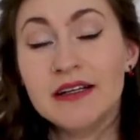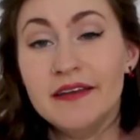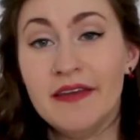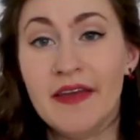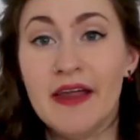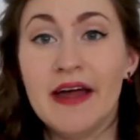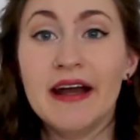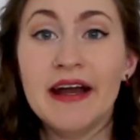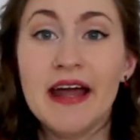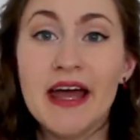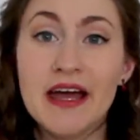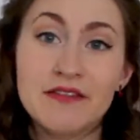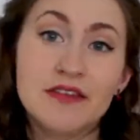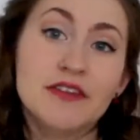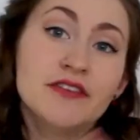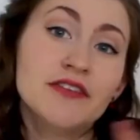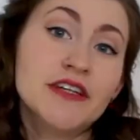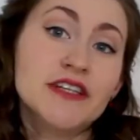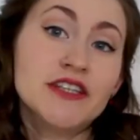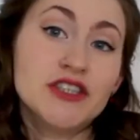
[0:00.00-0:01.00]
then
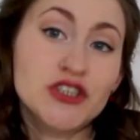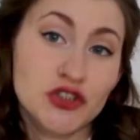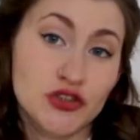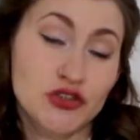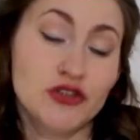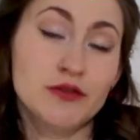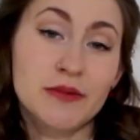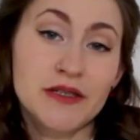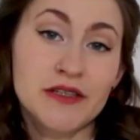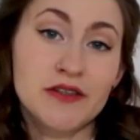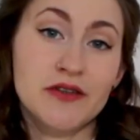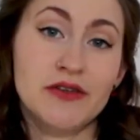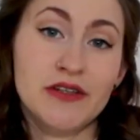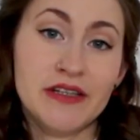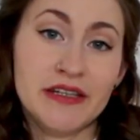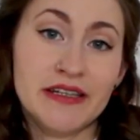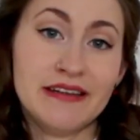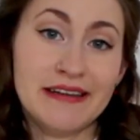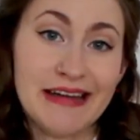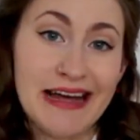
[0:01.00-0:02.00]
everything should be
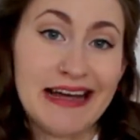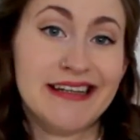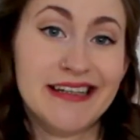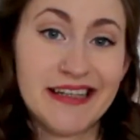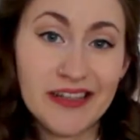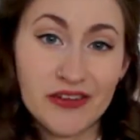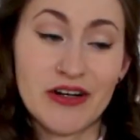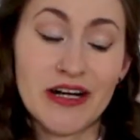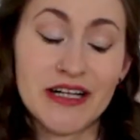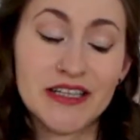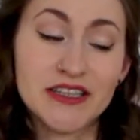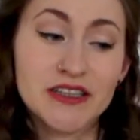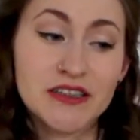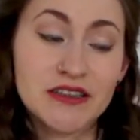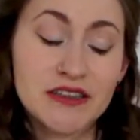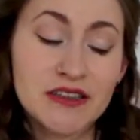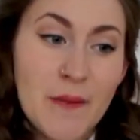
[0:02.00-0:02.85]
going in that direction.